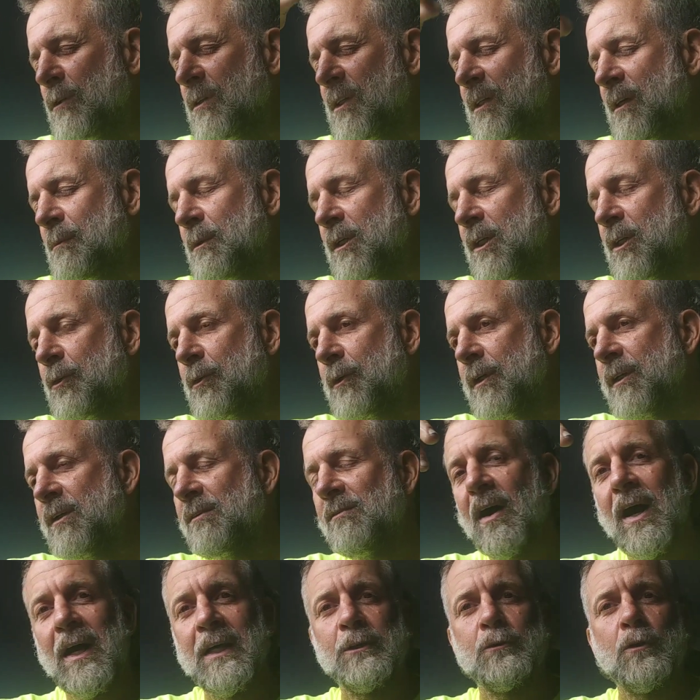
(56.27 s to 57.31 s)
symmetry of
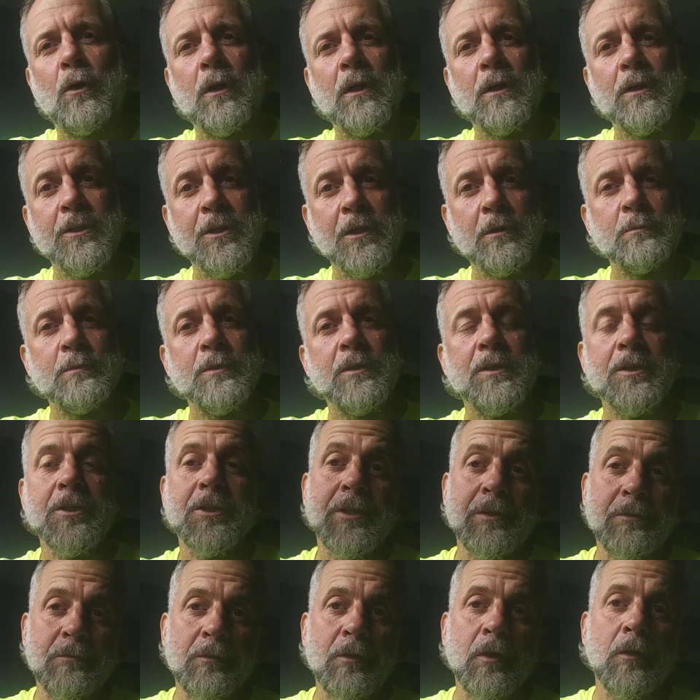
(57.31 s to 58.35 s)
hydraulic jumps in
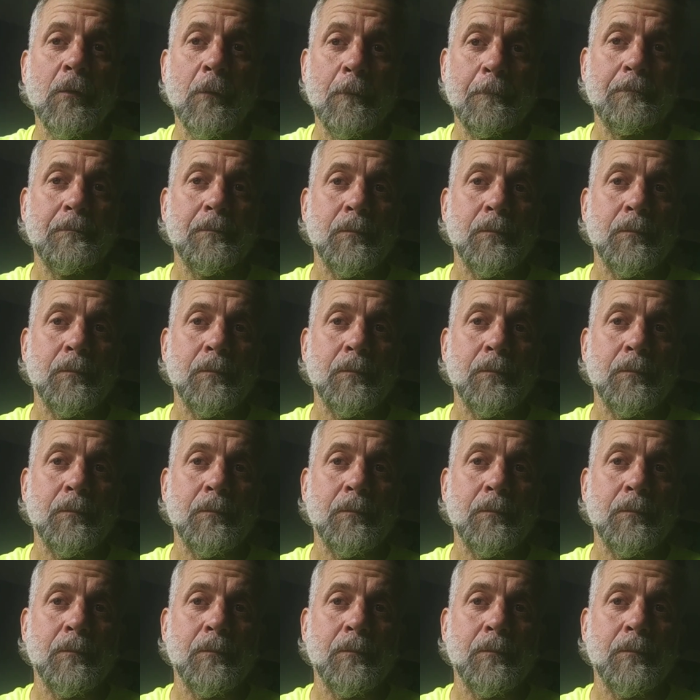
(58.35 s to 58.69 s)
sheet flow.